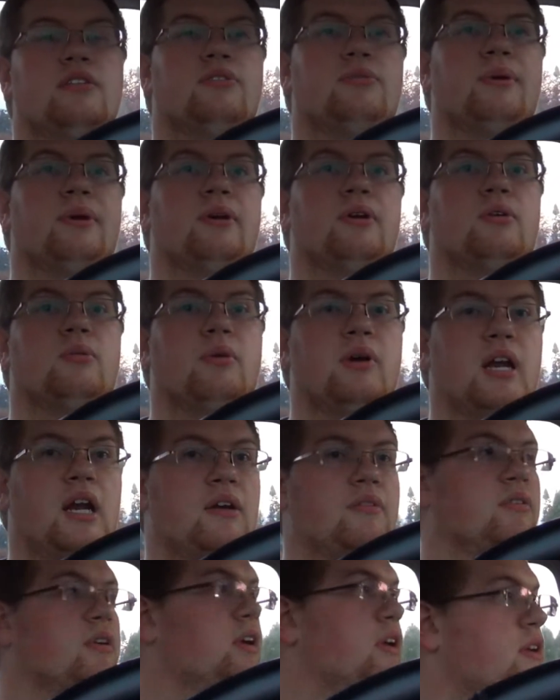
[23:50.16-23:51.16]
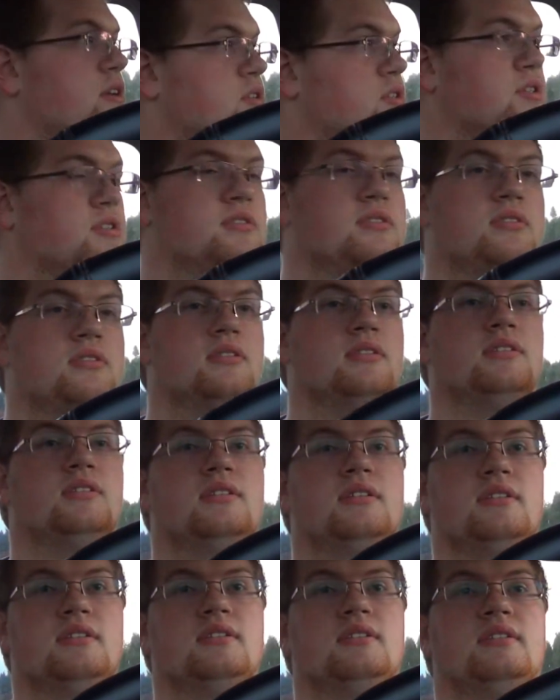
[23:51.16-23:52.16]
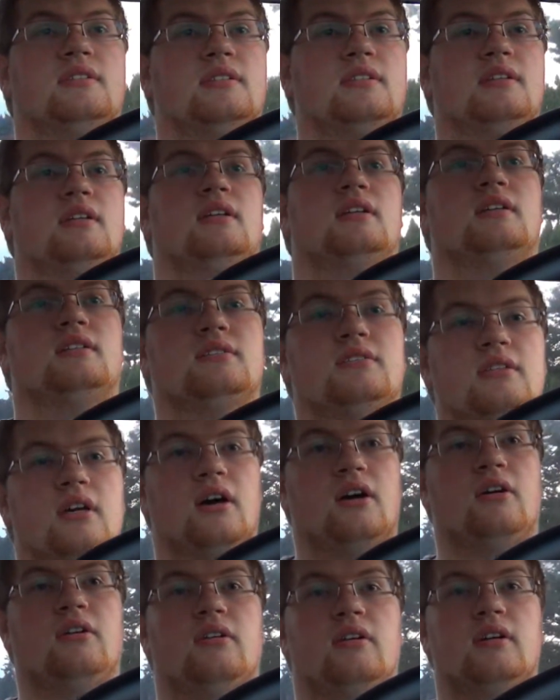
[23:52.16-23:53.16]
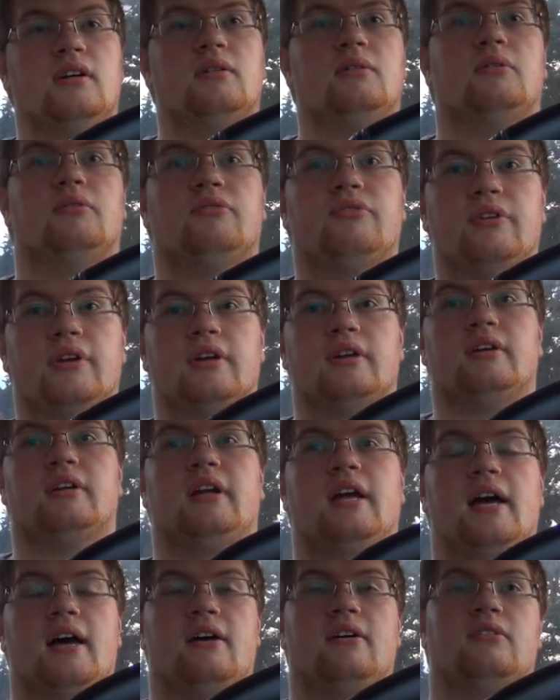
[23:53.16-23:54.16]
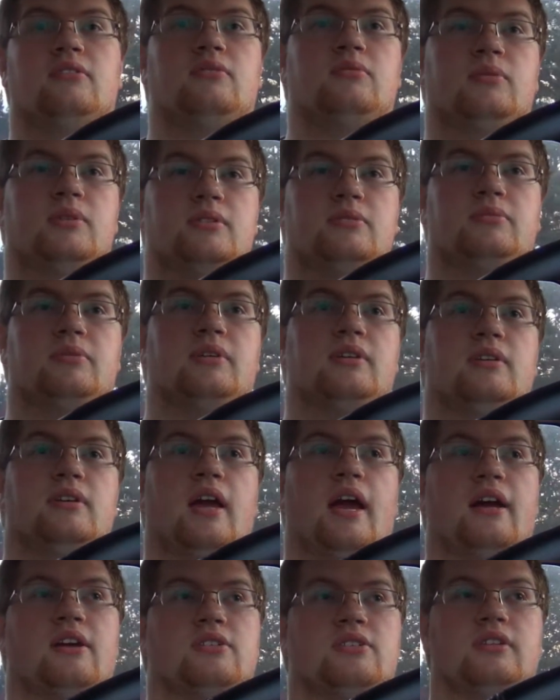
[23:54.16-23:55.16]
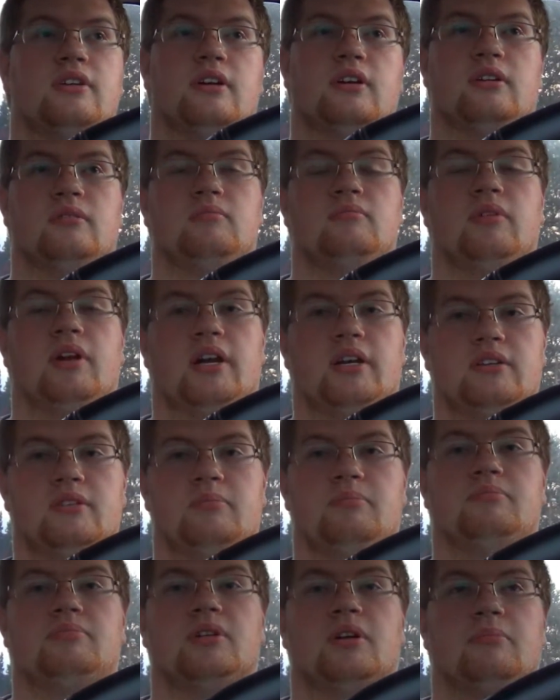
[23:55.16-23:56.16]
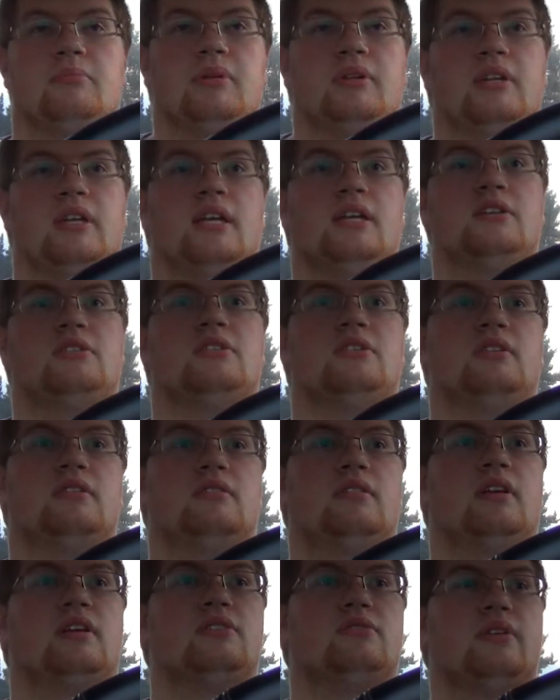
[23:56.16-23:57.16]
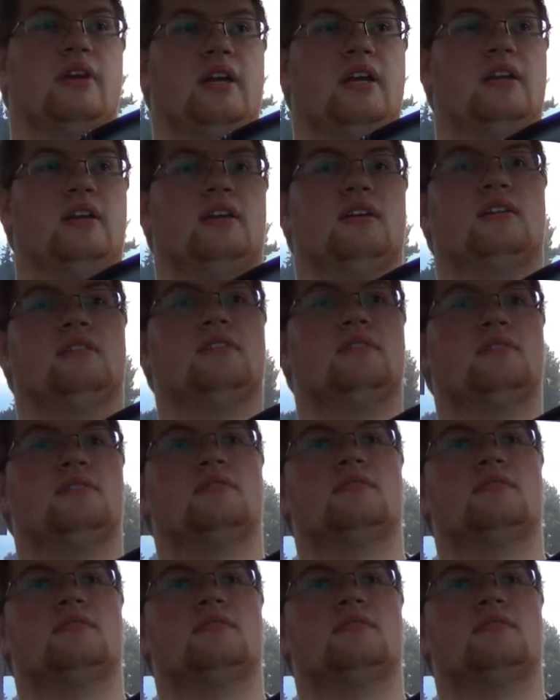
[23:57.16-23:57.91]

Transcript: 3 or whatever inches, so I will figure it out once we actually are ready to start putting the engine and tranny in.